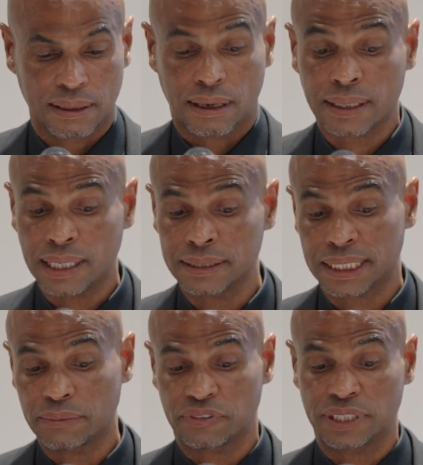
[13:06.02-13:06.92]
Our
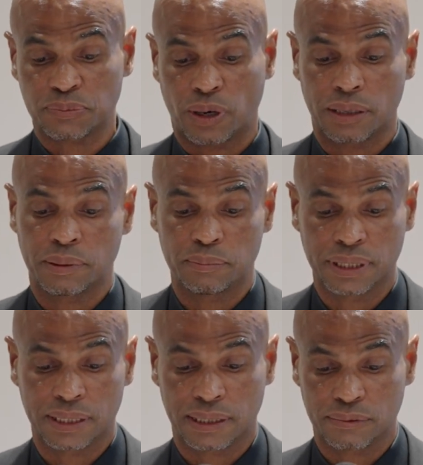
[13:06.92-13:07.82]
concept for this Parliament
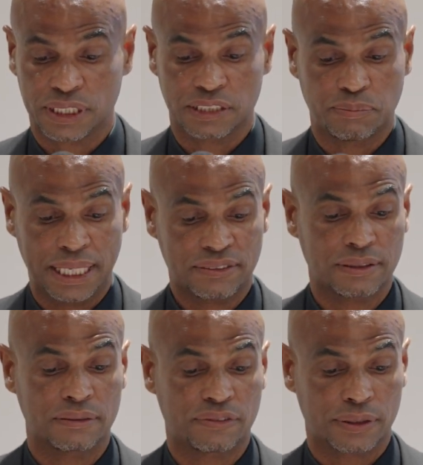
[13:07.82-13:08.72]
building, which is based
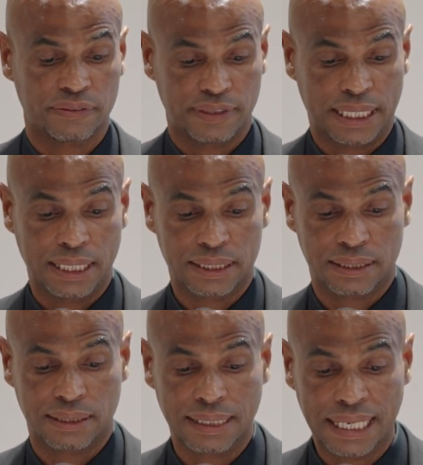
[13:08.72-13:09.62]
on
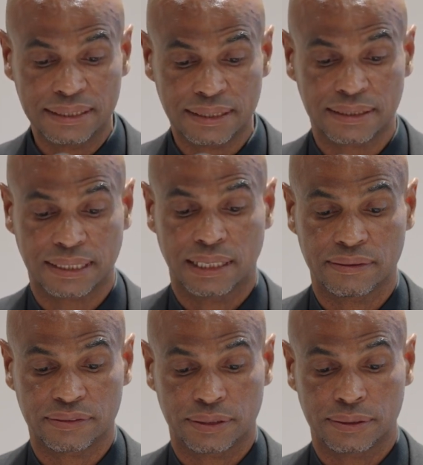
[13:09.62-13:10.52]
fortification, lends
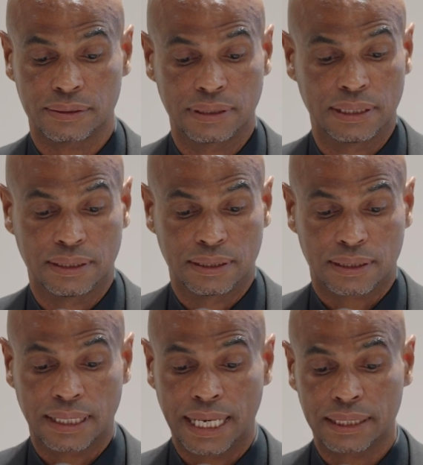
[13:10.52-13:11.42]
itself to
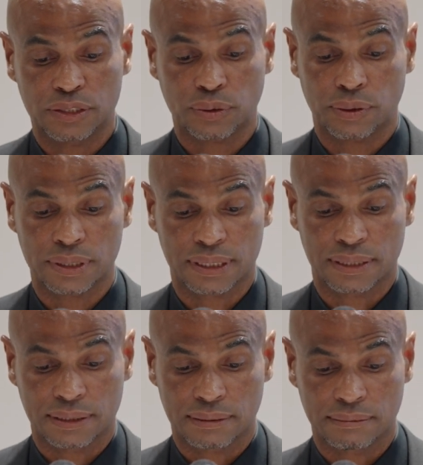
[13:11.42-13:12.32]
guided
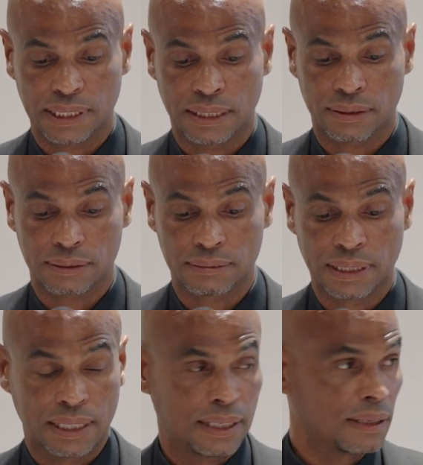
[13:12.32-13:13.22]
tours. You know,
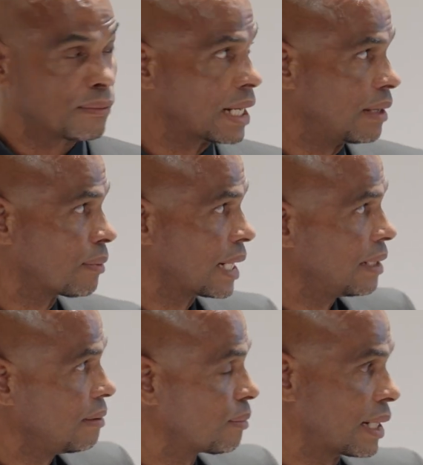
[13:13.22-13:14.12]
what
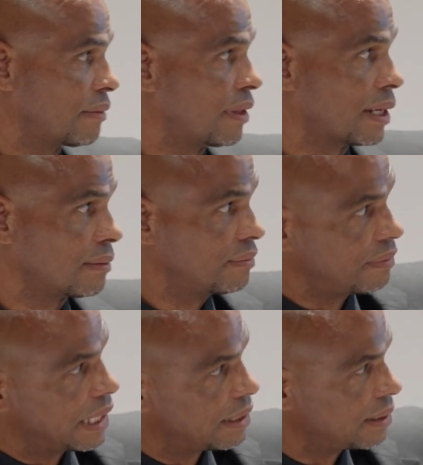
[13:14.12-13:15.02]
I thought of,
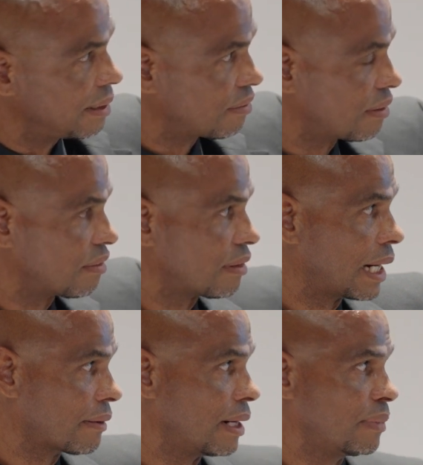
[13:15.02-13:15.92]
this
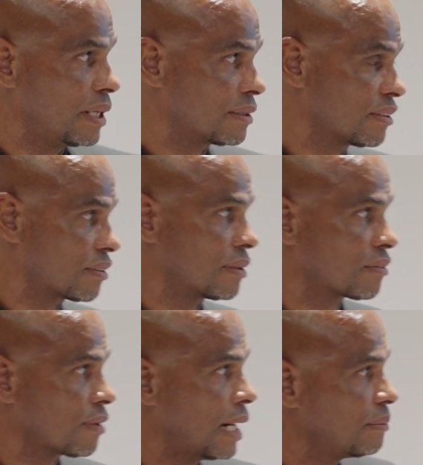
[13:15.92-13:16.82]
diagram here just
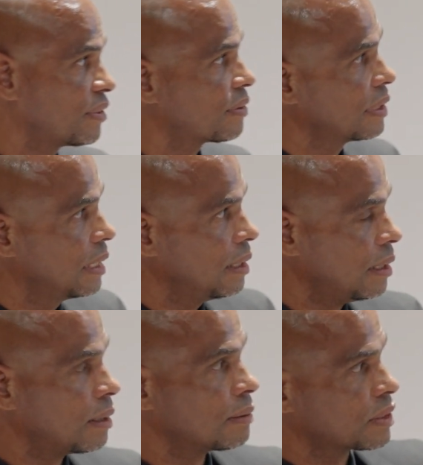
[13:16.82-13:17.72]
describes,
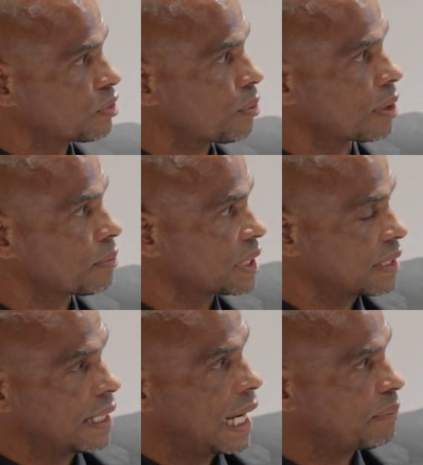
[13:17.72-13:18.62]
you know, a tour which
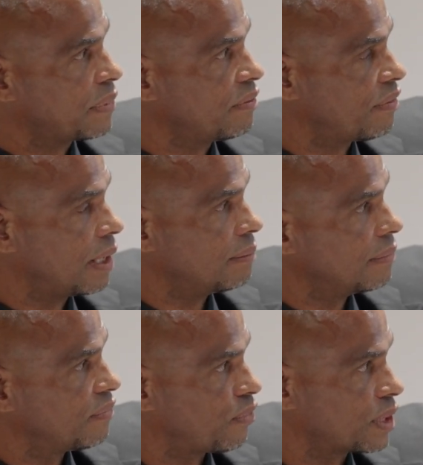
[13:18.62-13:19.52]
can happen
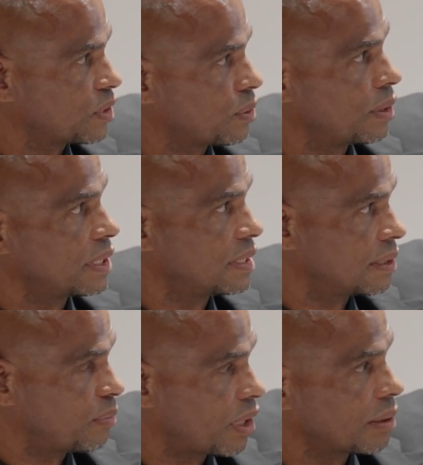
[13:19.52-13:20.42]
from Fort George,
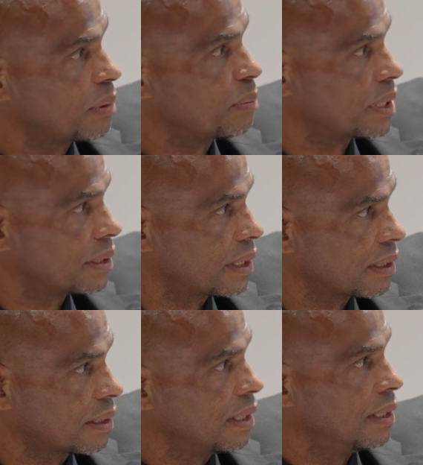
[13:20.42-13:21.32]
the Parliament
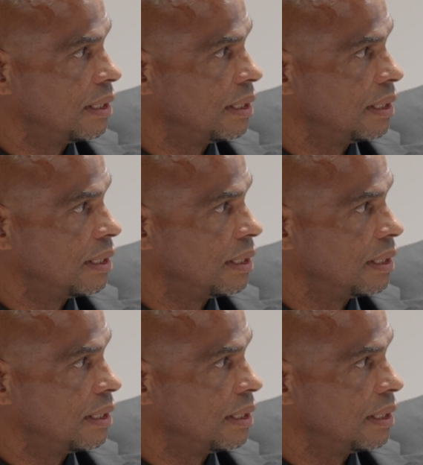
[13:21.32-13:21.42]
building,